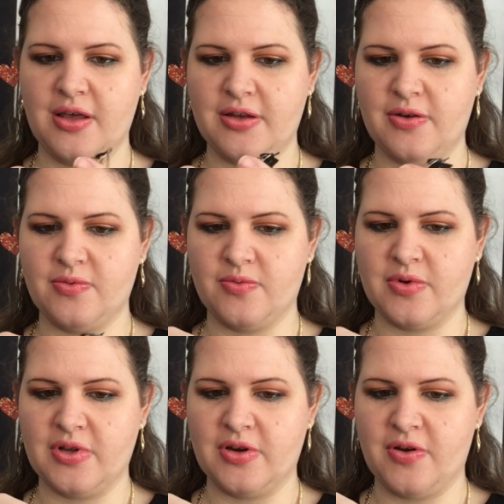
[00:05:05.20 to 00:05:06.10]
Don't
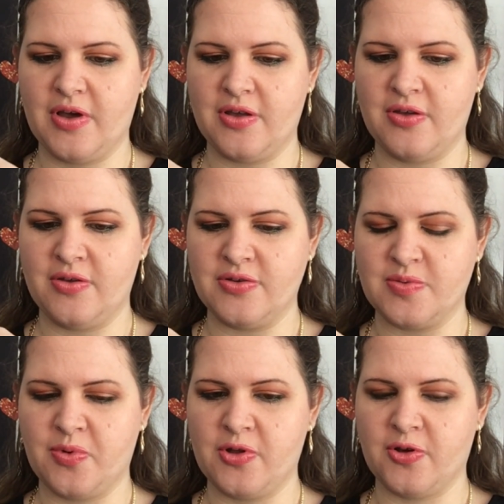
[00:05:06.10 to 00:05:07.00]
really know how you use
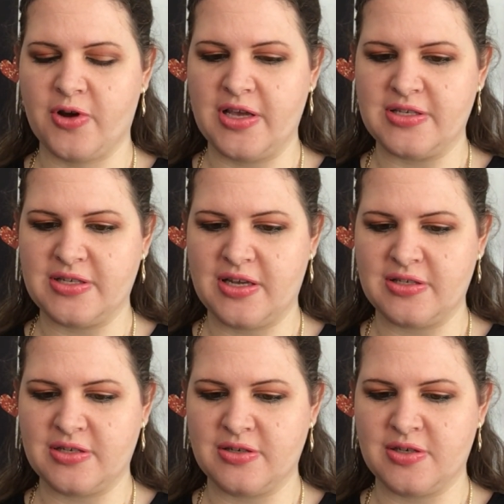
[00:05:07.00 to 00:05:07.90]
a polarized
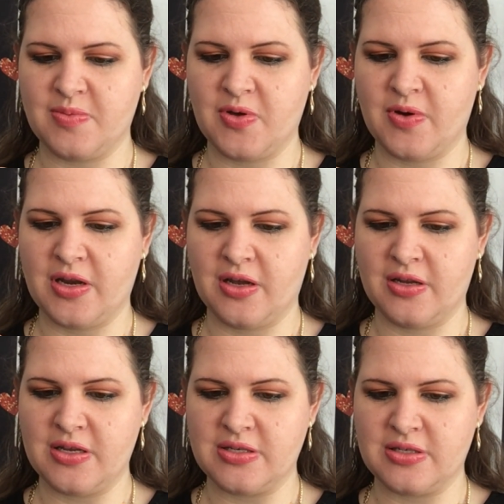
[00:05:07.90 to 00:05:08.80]
tester, to be quite
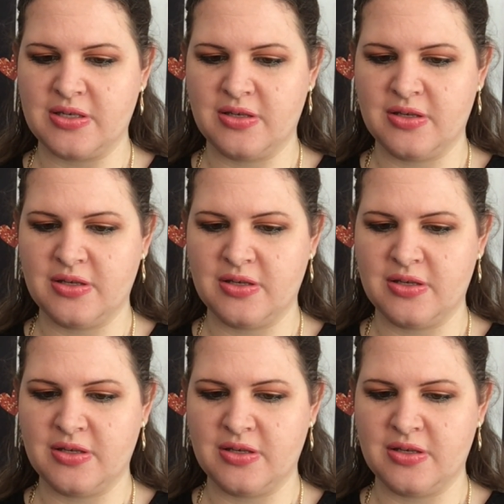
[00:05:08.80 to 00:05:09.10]
honest.